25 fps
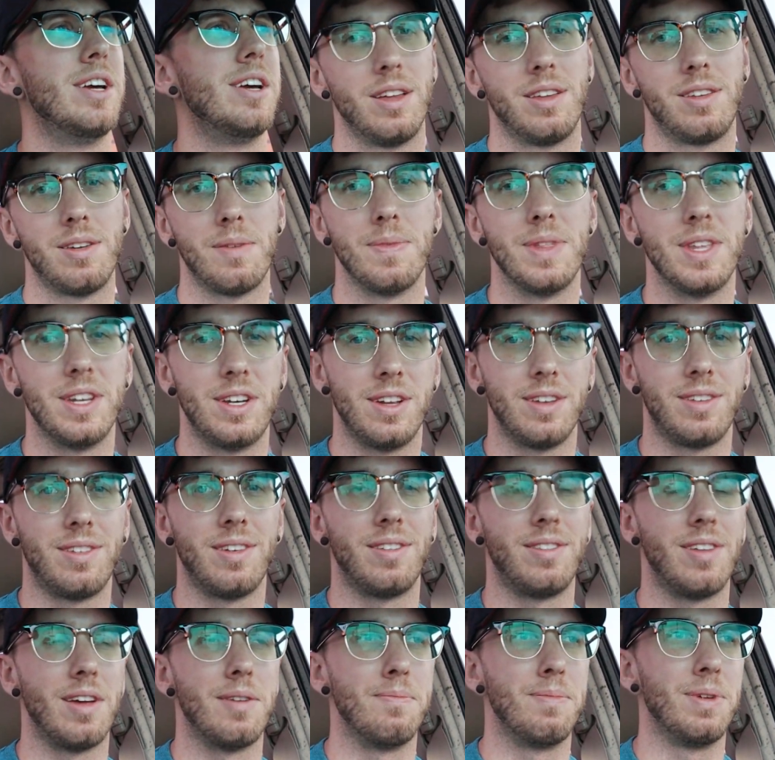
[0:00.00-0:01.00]
Some of the
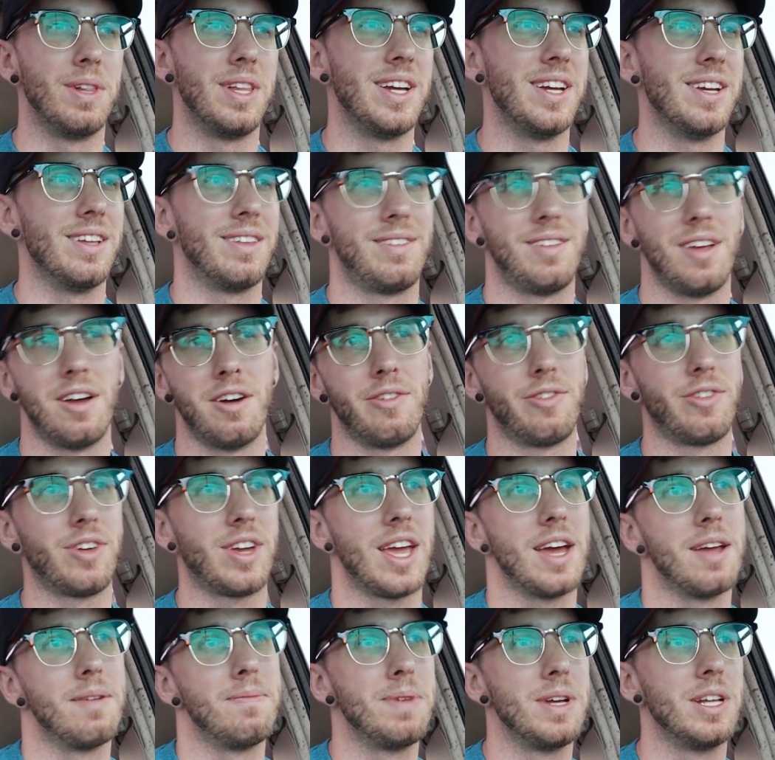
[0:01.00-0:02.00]
disassembly itself
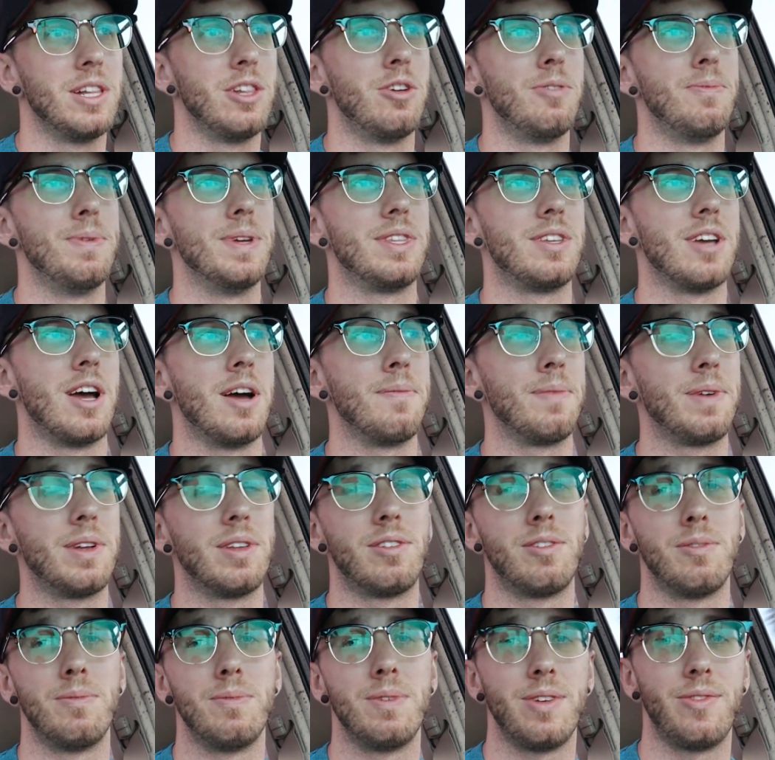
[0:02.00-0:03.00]
can be a little bit time
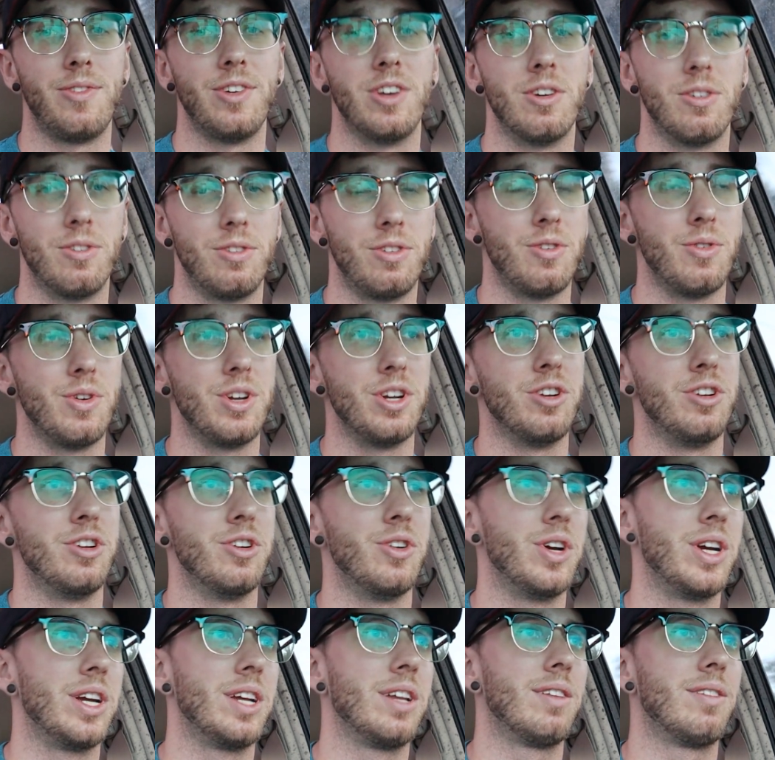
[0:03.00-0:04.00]
consuming if you don't know what you're
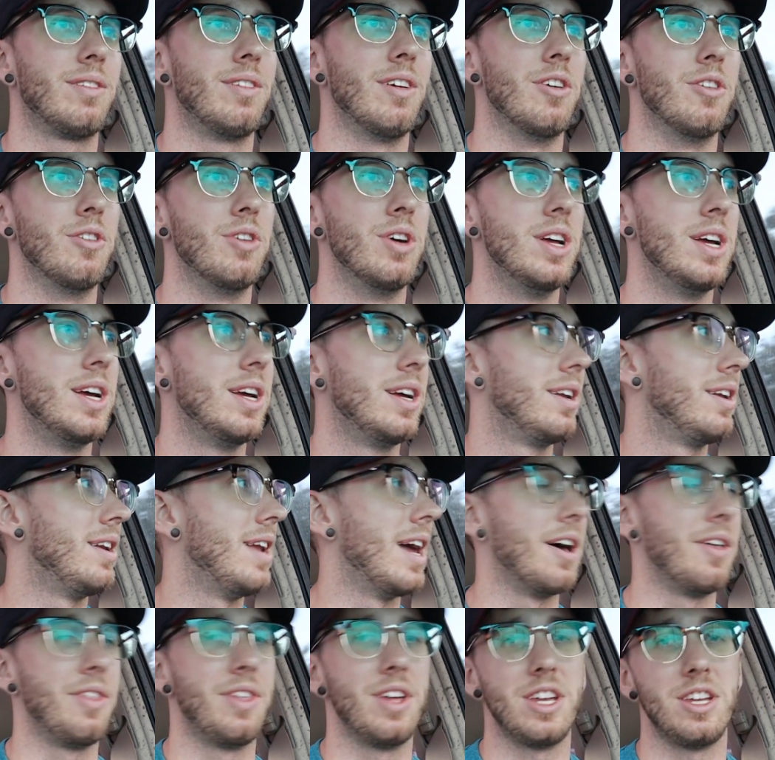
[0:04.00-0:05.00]
doing. So
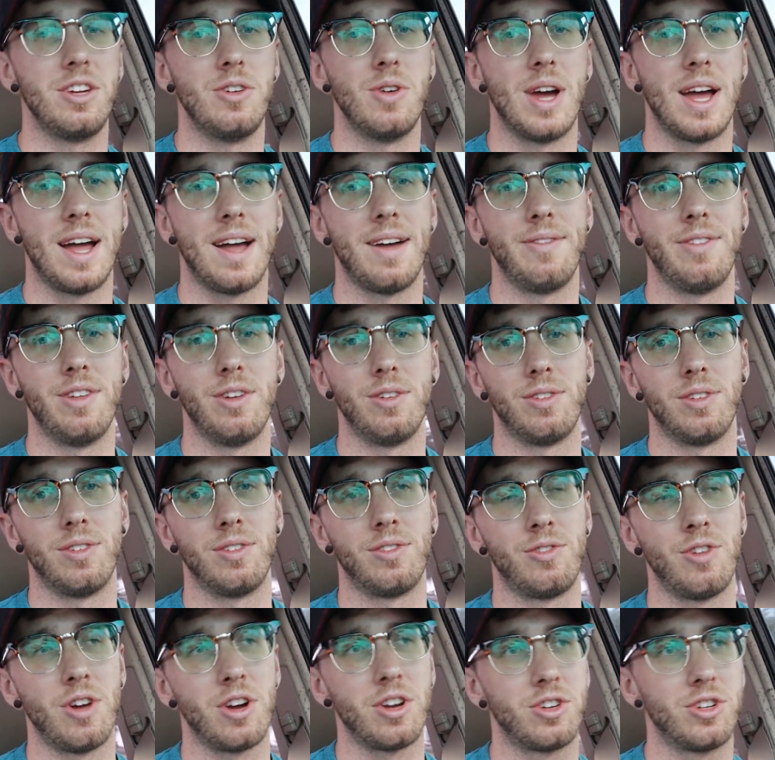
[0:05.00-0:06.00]
now that you have those
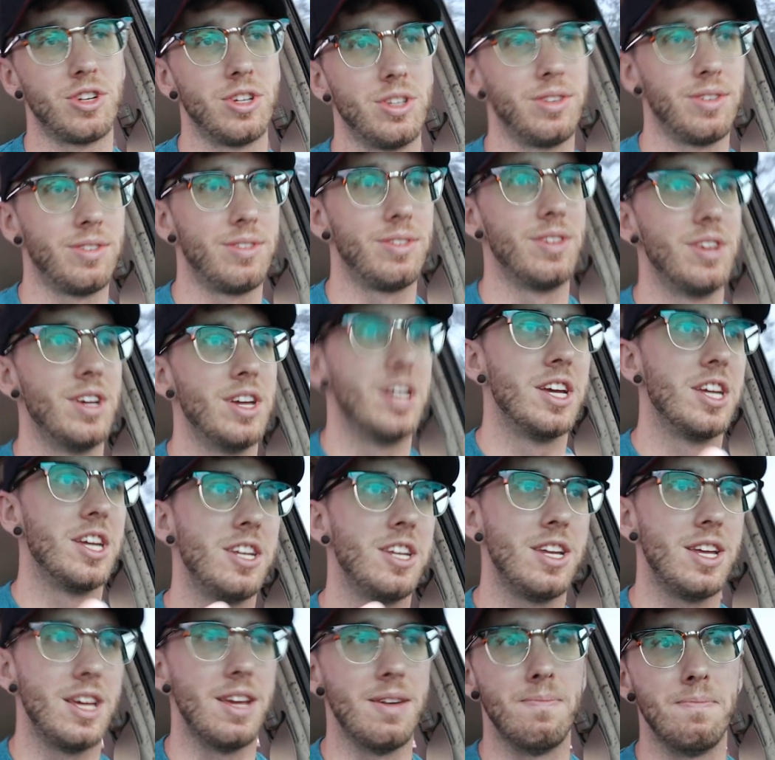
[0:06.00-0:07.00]
instructions,
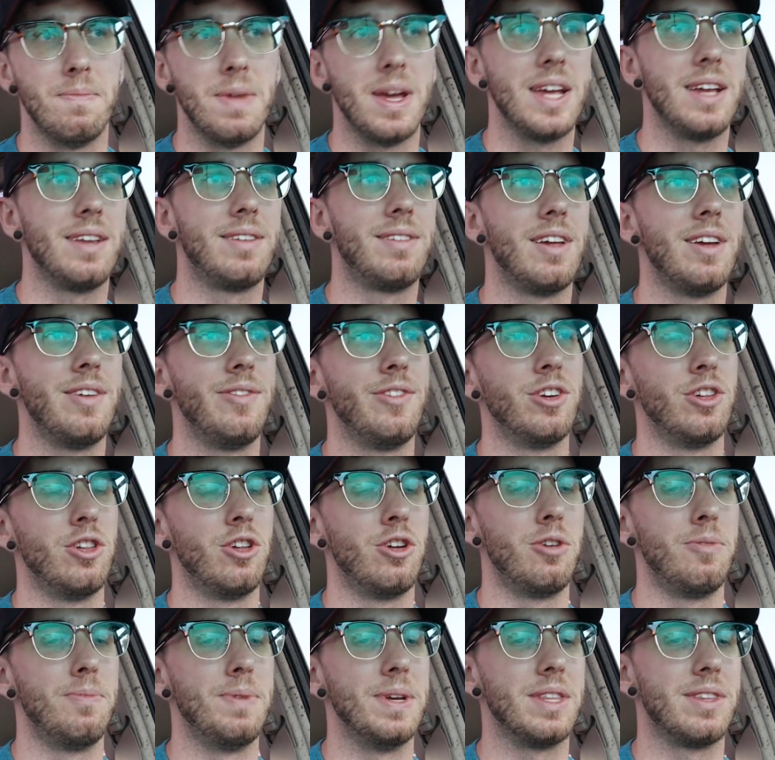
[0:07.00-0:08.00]
it may save you a
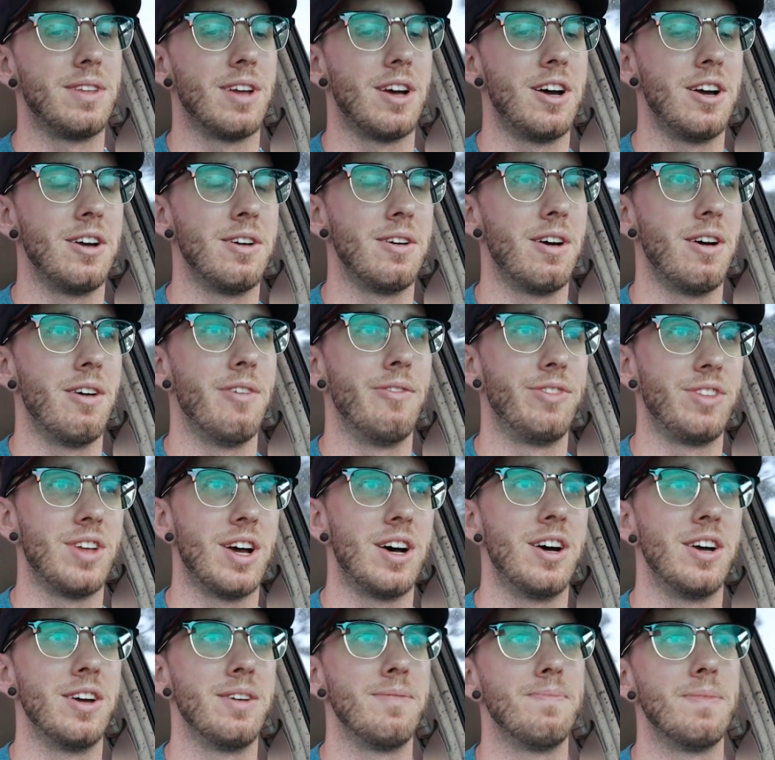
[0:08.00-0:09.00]
little bit of
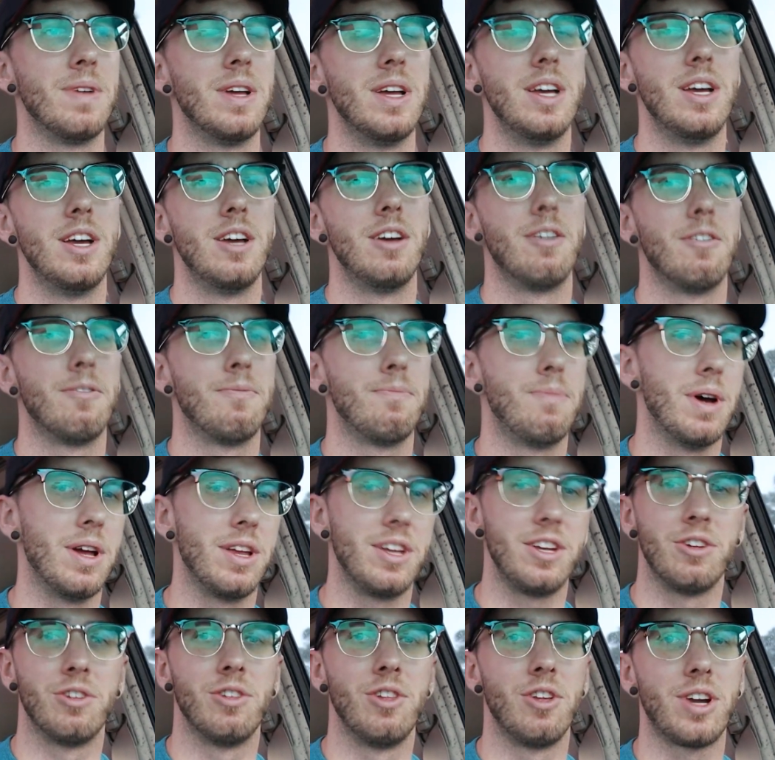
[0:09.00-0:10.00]
time,
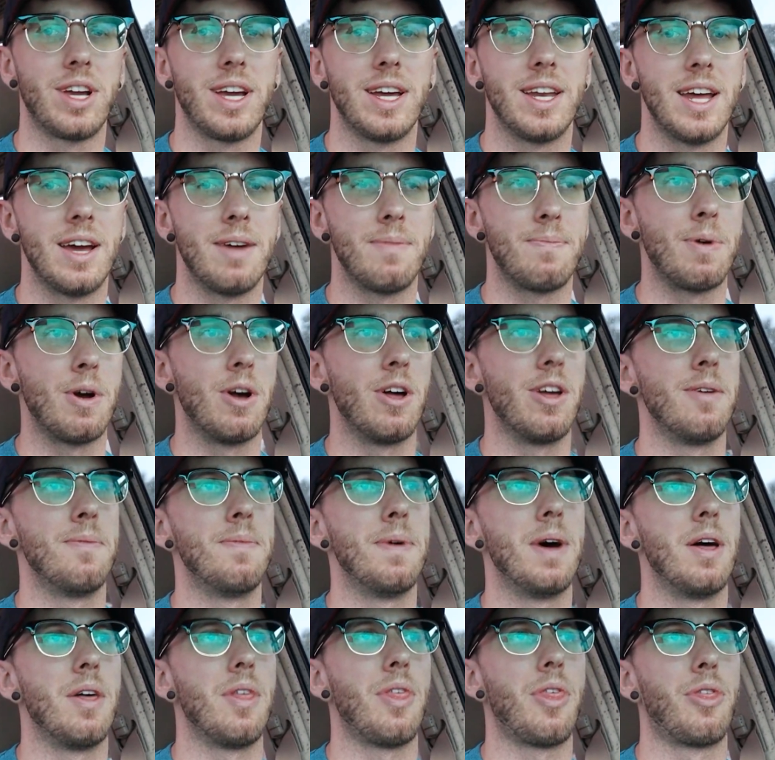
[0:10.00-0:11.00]
but you're looking at probably
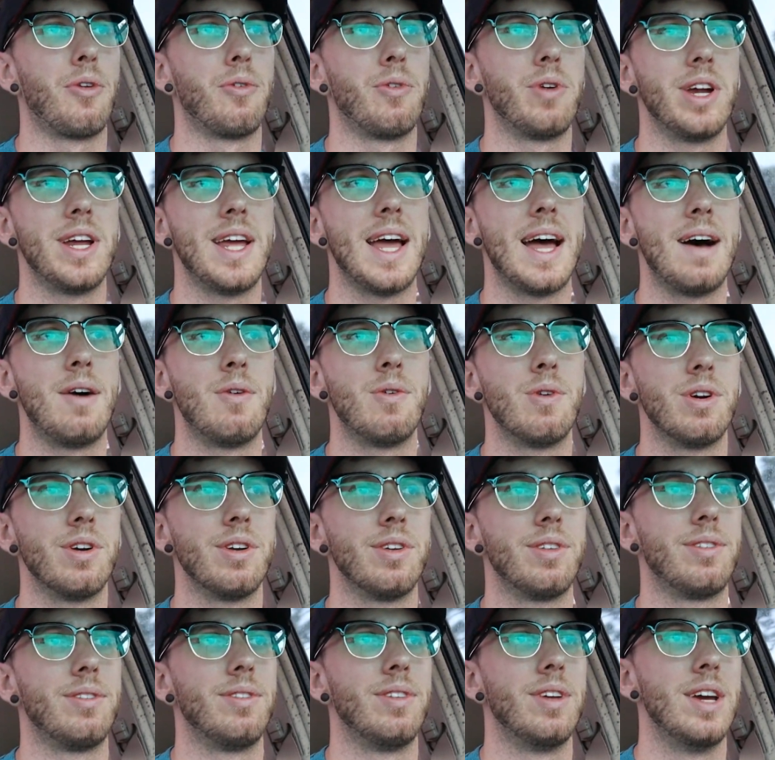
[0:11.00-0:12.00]
about 3
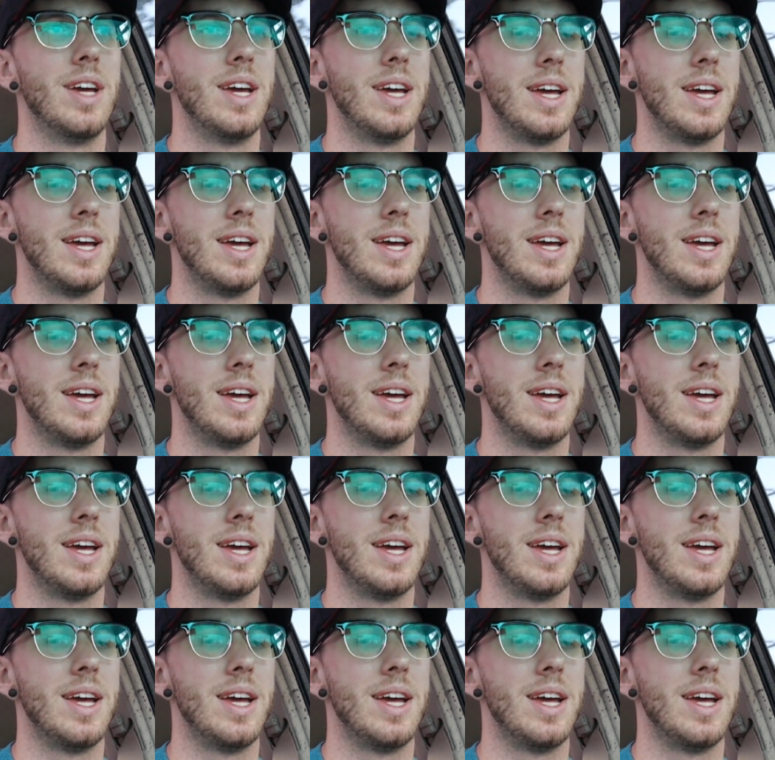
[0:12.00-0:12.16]
hours.